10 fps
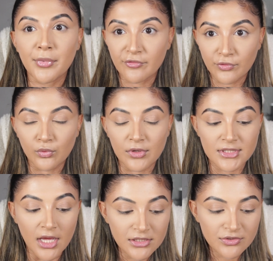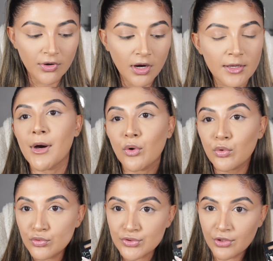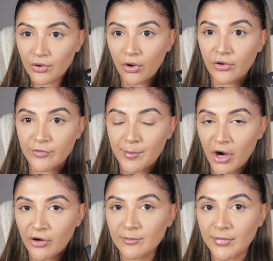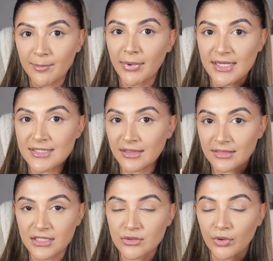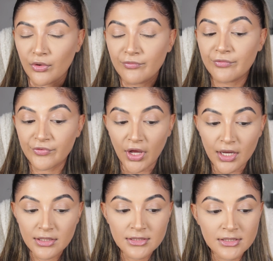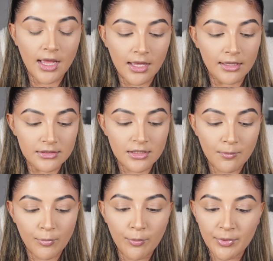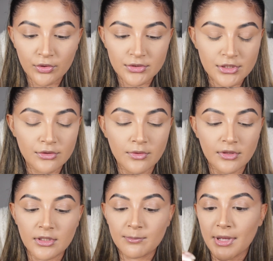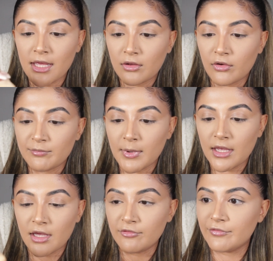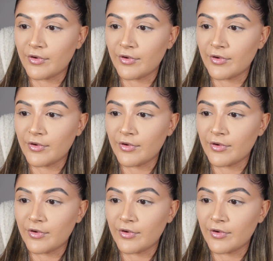but flawless under eye, but also not overpowering by placing this one on first, and pop it onto the back of my hand